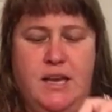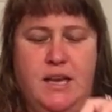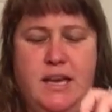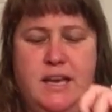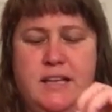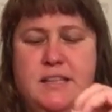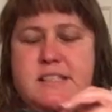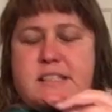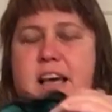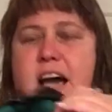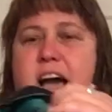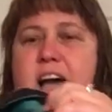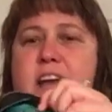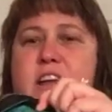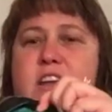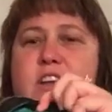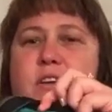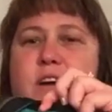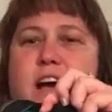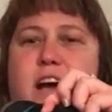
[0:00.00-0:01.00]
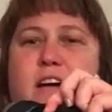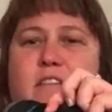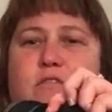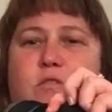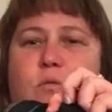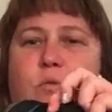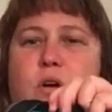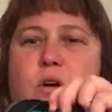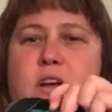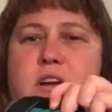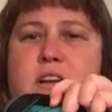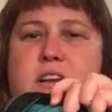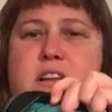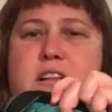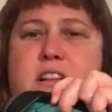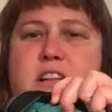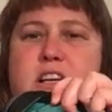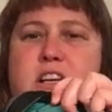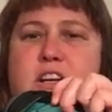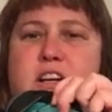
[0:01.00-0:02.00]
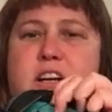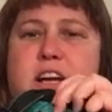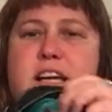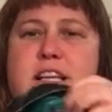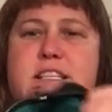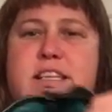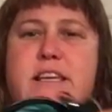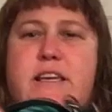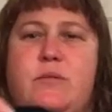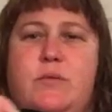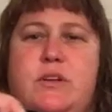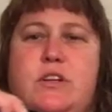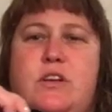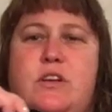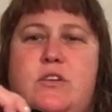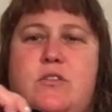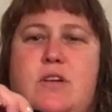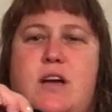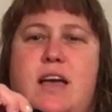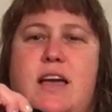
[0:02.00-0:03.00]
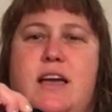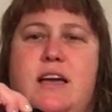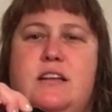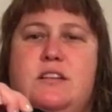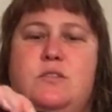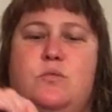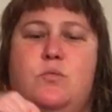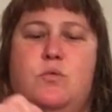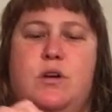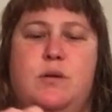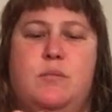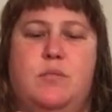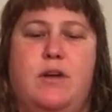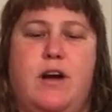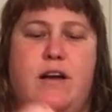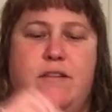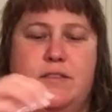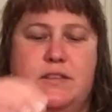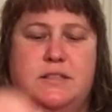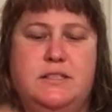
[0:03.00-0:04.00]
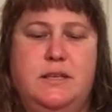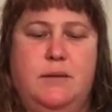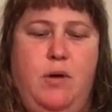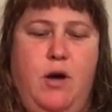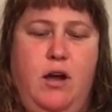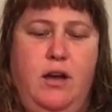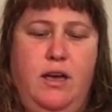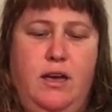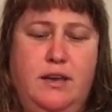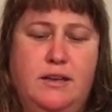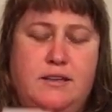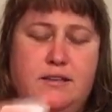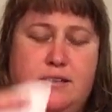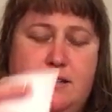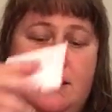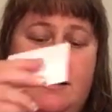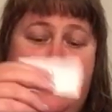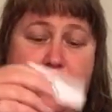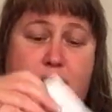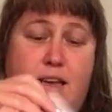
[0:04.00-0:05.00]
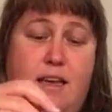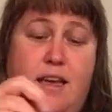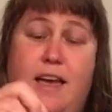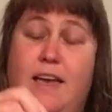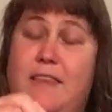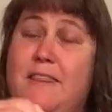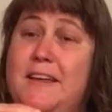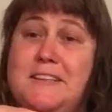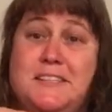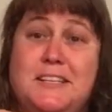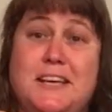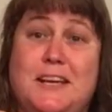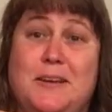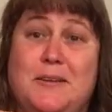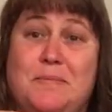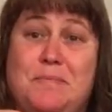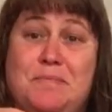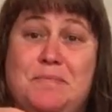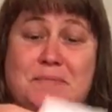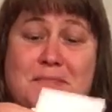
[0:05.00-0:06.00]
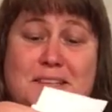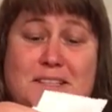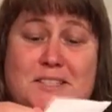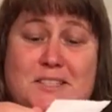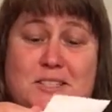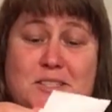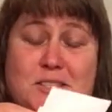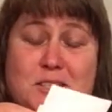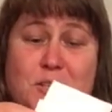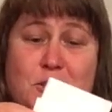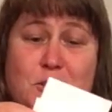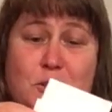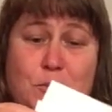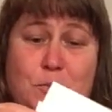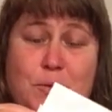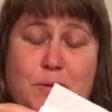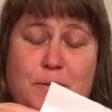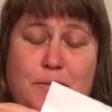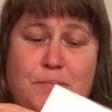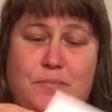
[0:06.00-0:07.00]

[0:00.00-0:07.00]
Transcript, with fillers: Inside, you have one clear ID window and one privacy pocket. And that's it. It's just a coupe.